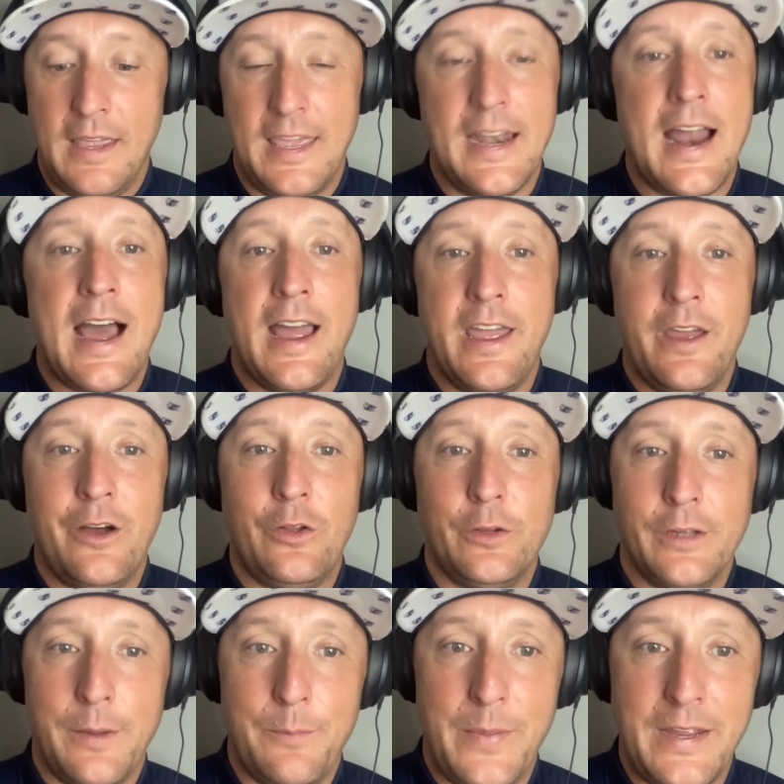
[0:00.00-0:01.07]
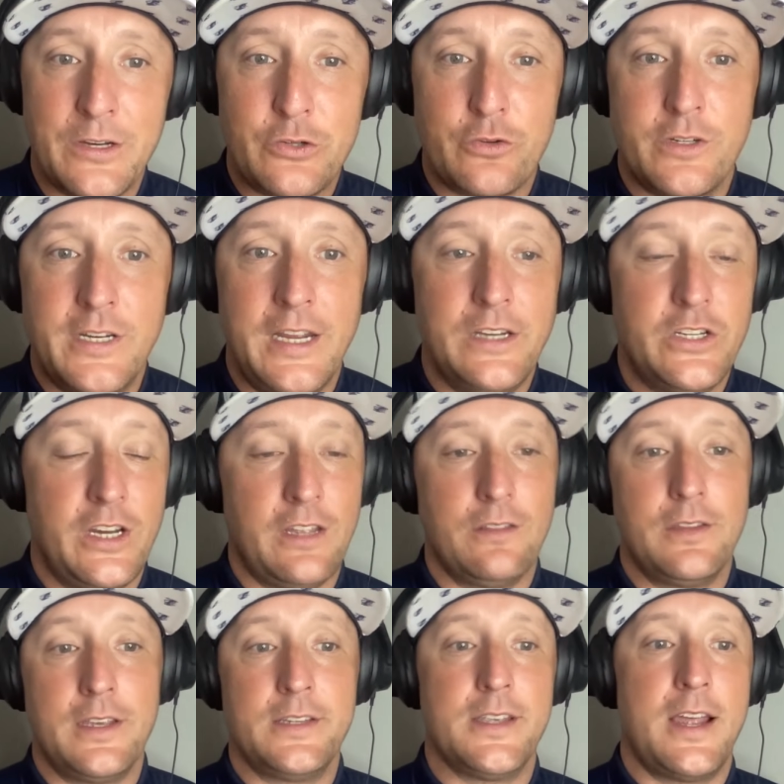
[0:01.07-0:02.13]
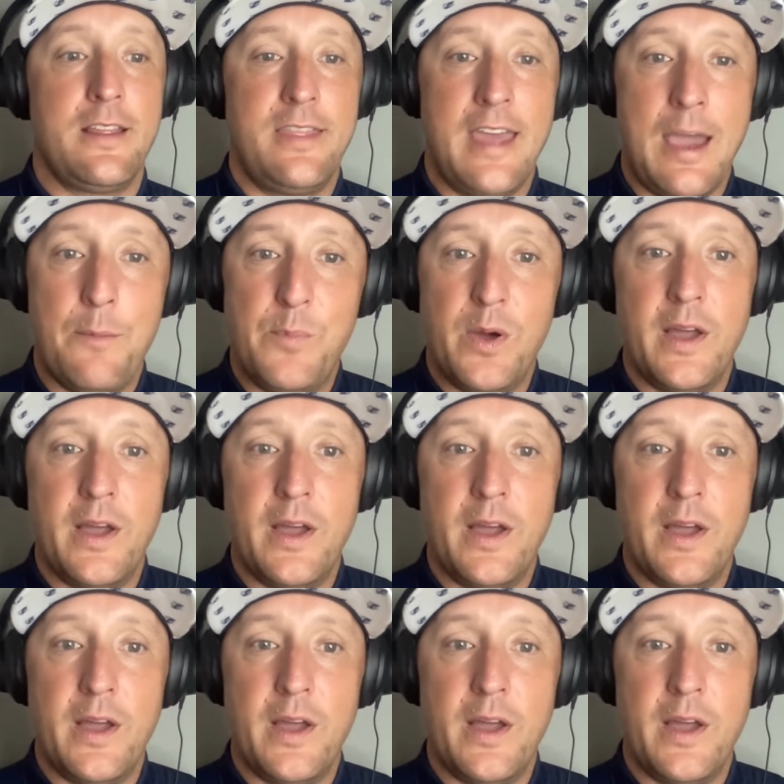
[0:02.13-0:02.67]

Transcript: NIL and being strategic and things like that.